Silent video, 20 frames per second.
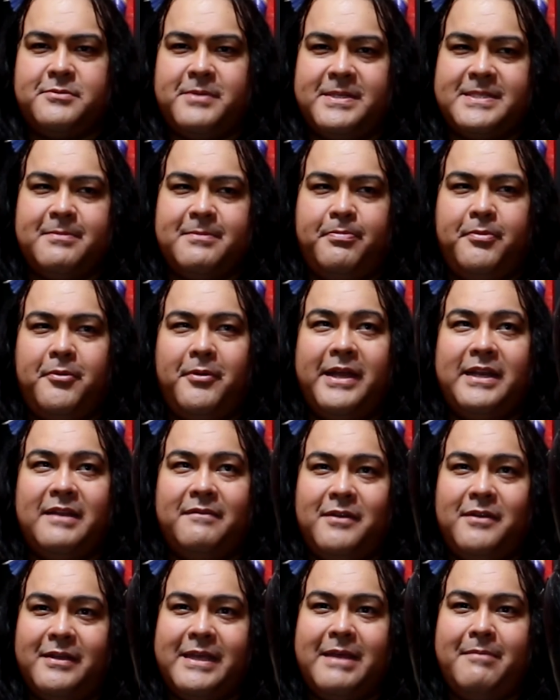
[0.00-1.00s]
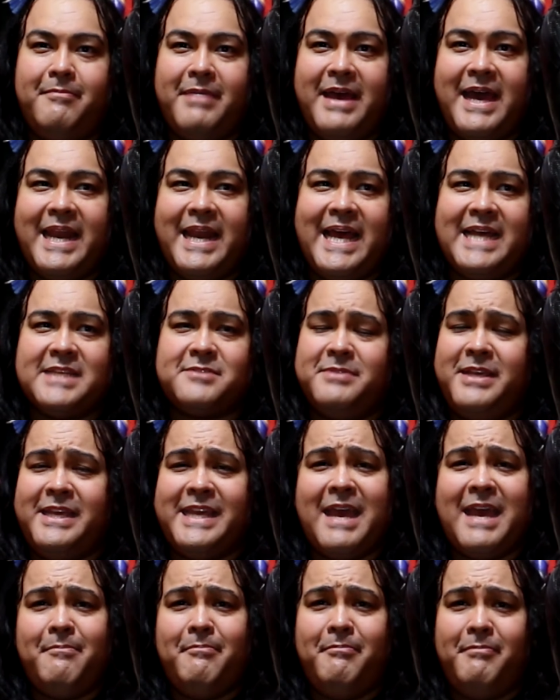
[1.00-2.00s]
what's the point of looking badass when you
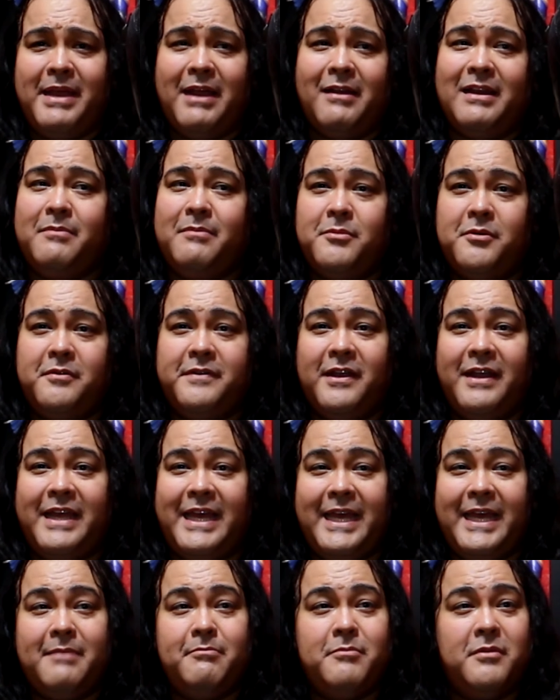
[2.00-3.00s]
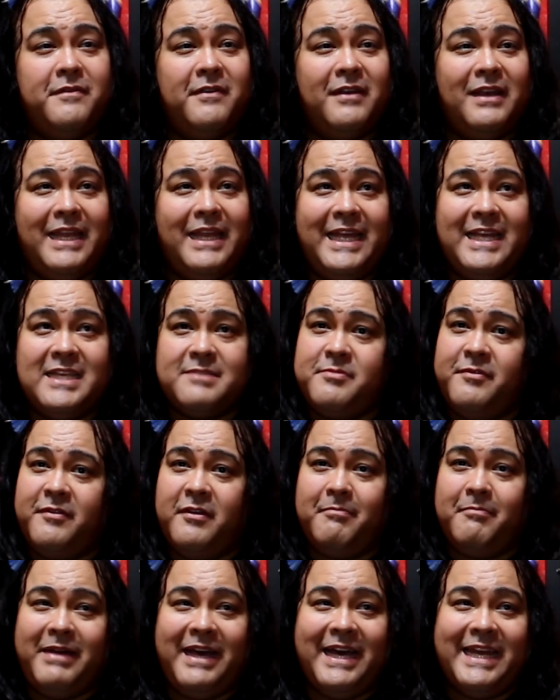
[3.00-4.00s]
can barely move your head, move your legs, move
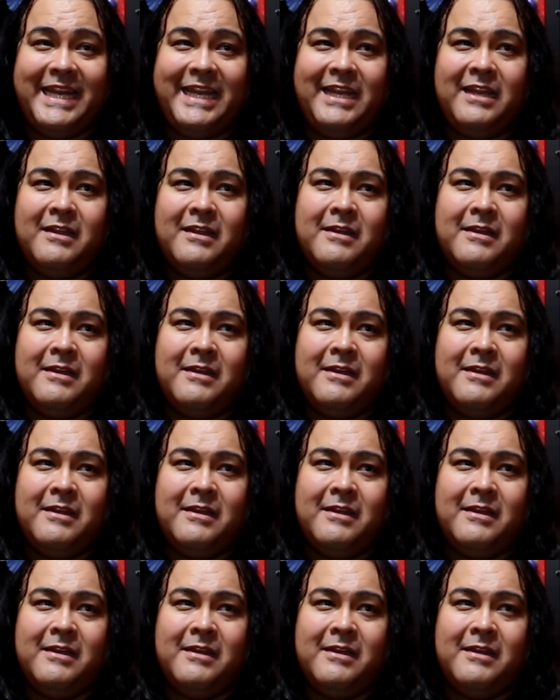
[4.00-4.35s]
your body?